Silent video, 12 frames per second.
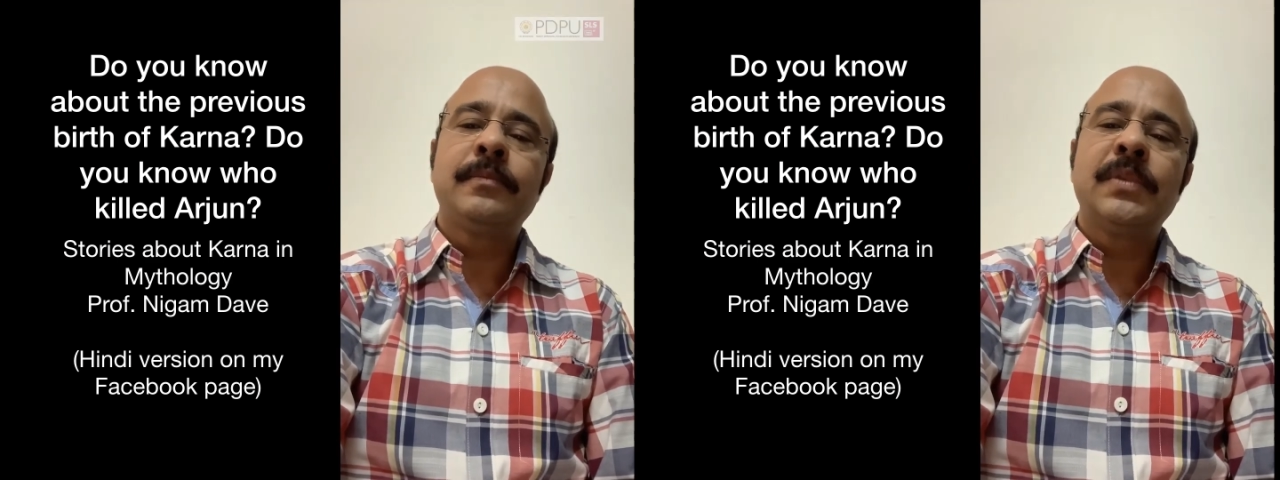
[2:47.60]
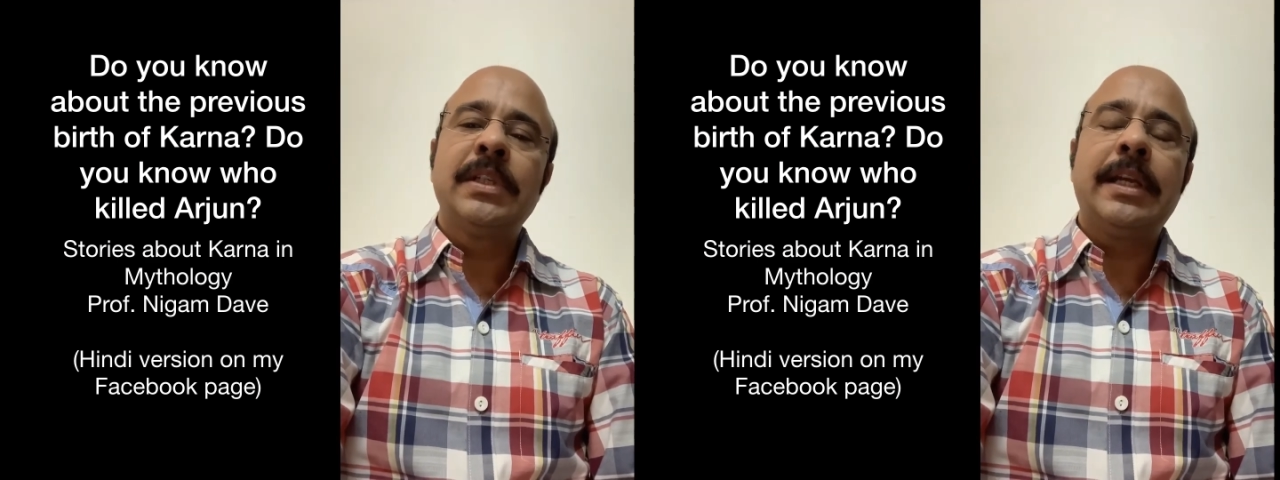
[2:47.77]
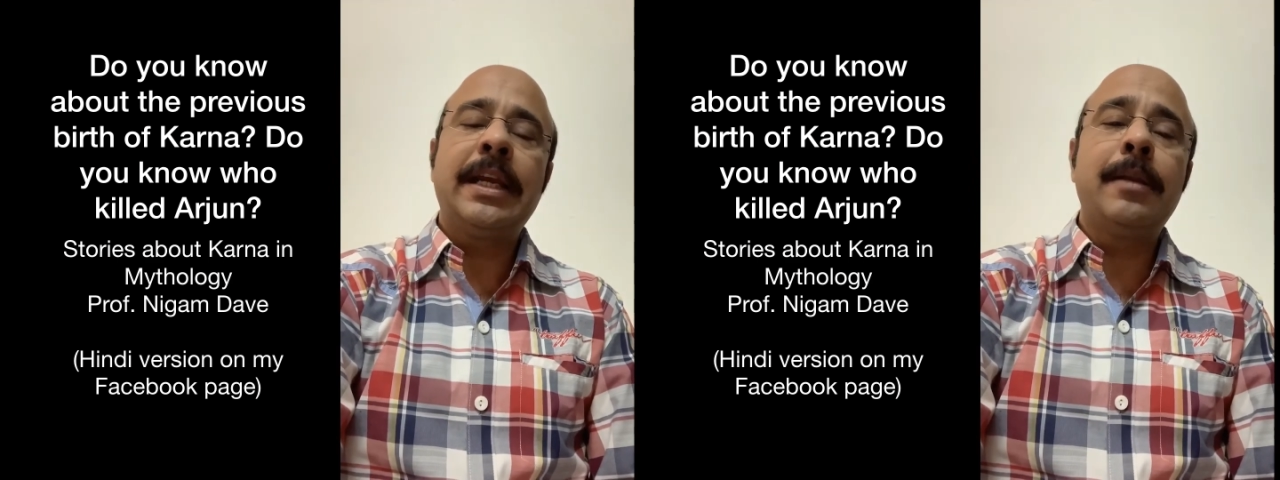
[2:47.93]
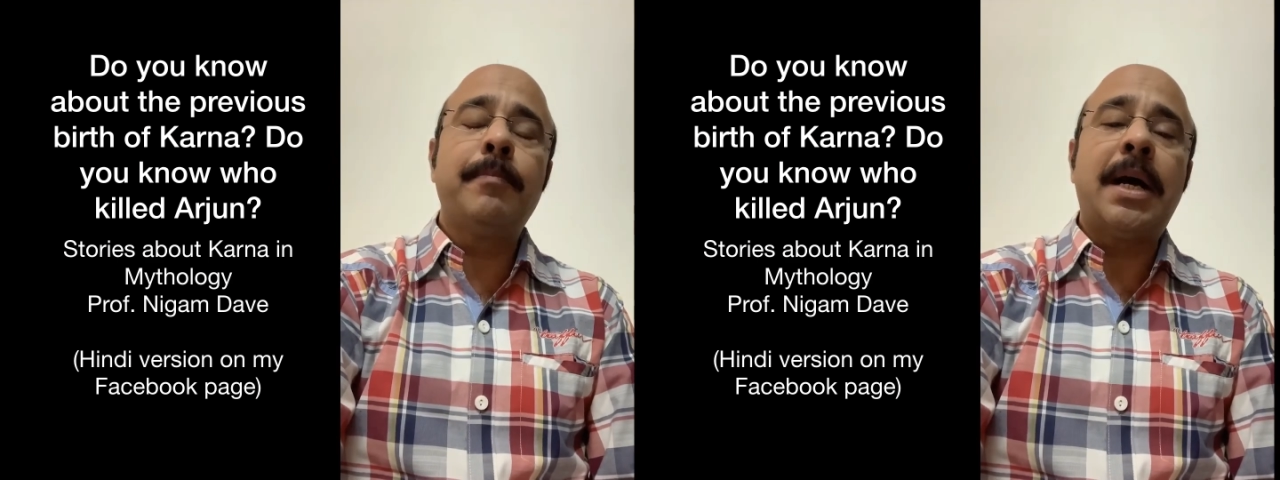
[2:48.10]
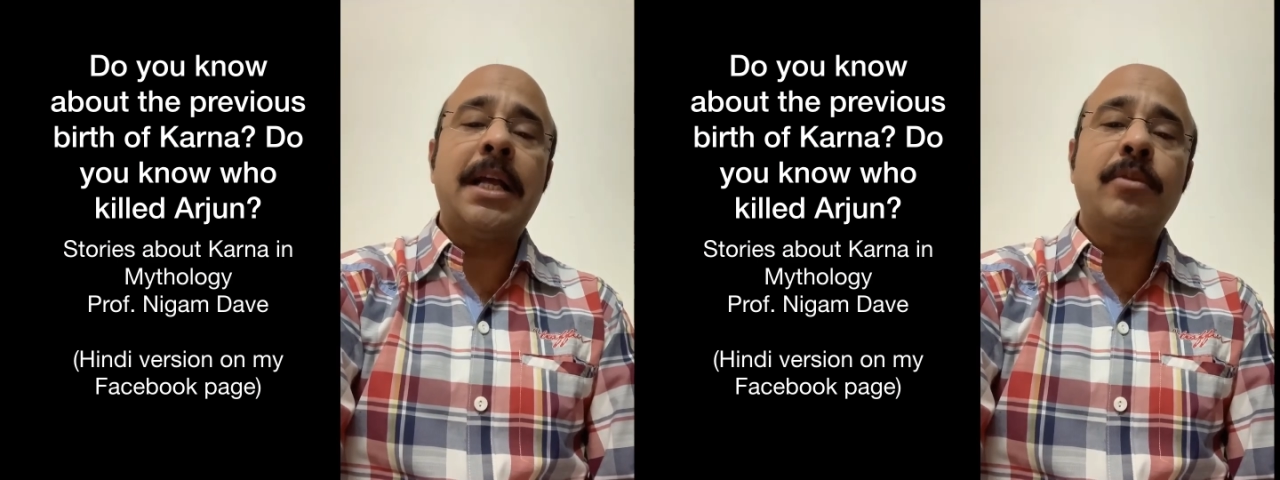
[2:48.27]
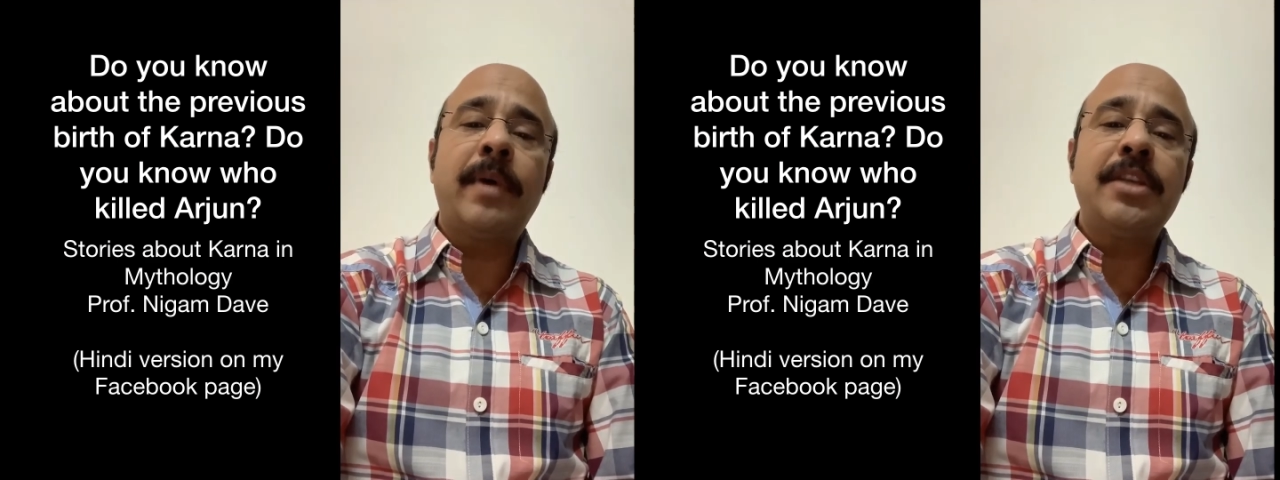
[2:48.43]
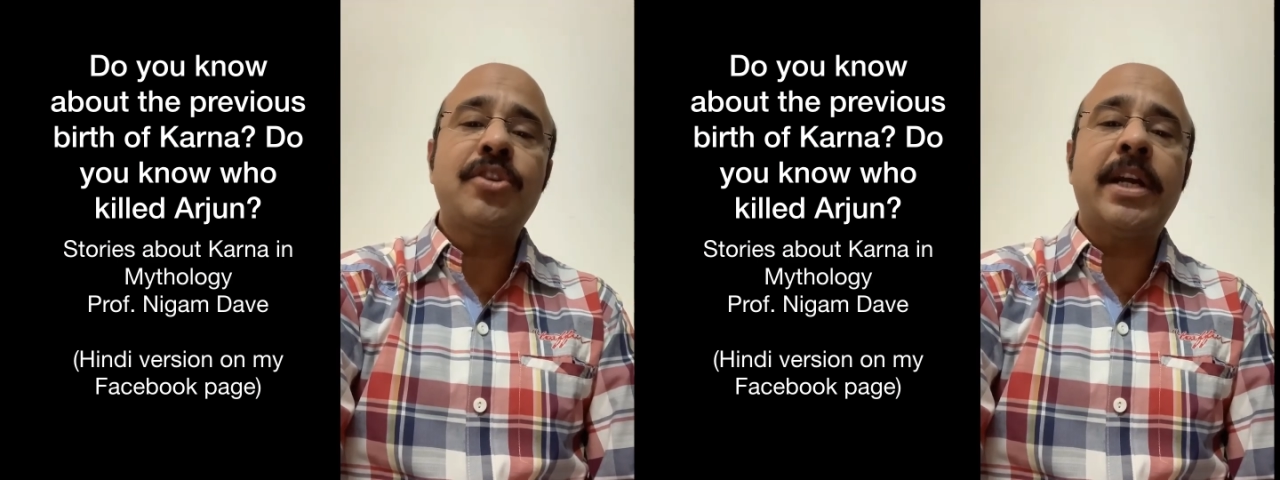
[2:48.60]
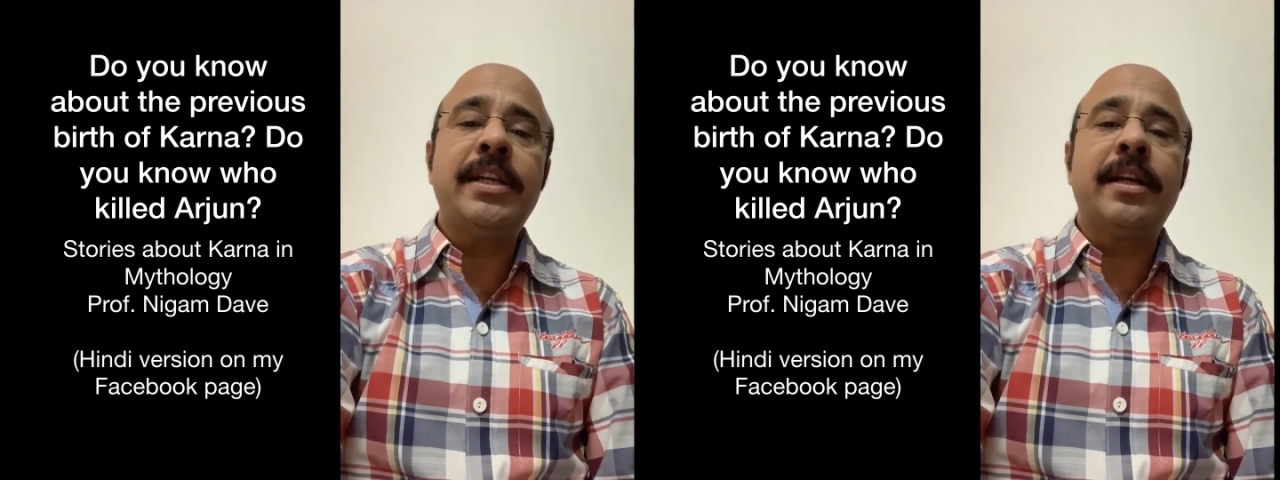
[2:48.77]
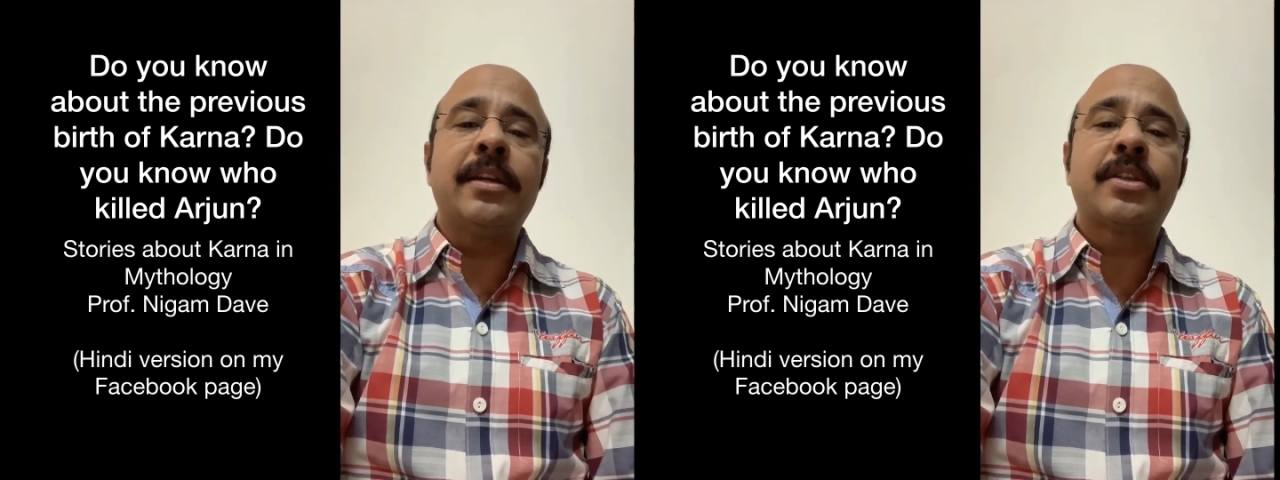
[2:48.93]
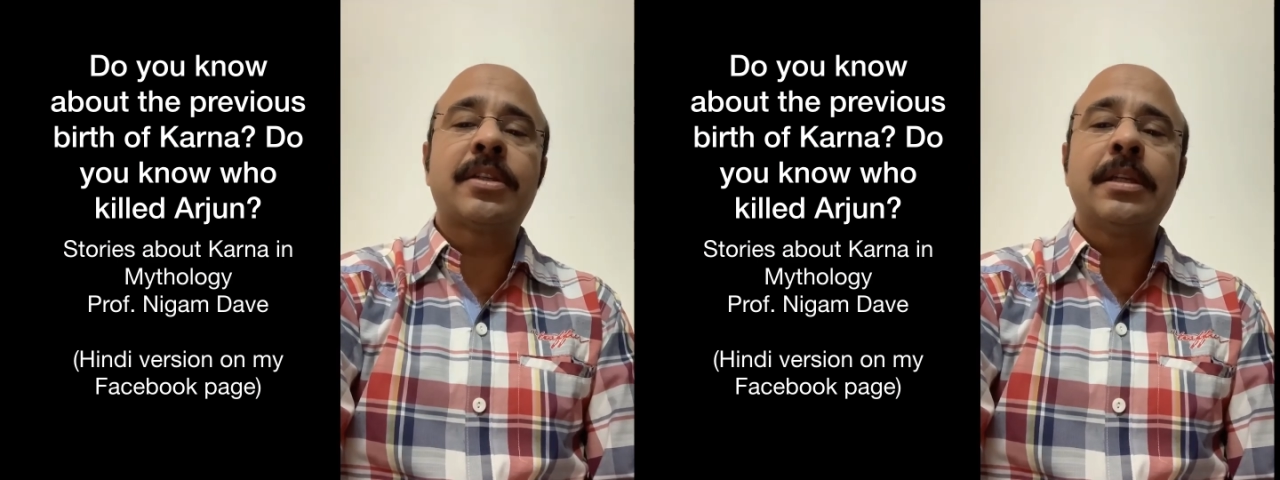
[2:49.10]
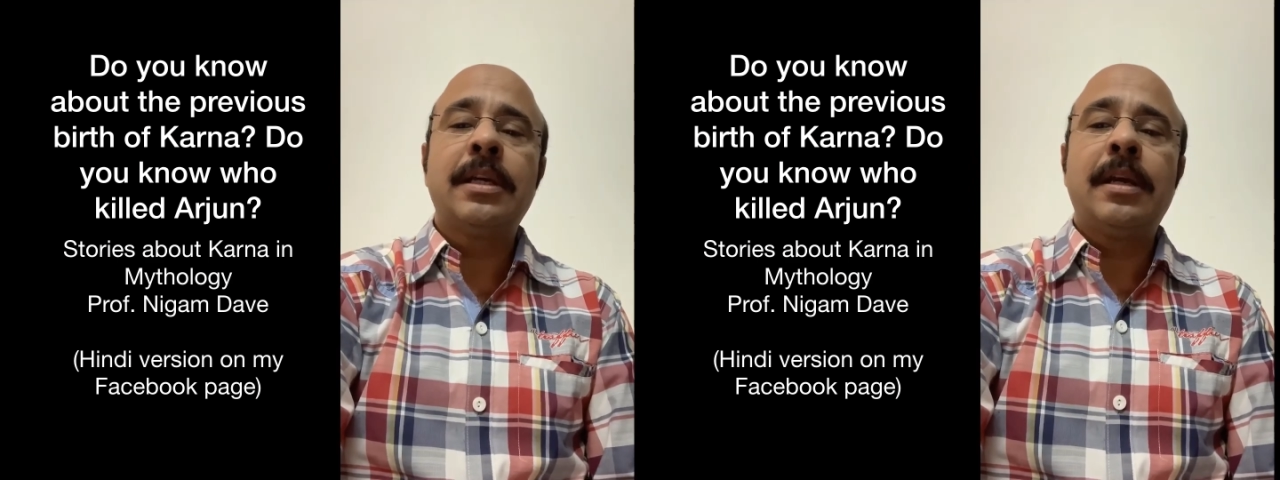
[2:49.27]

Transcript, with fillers: In Madhvacharya's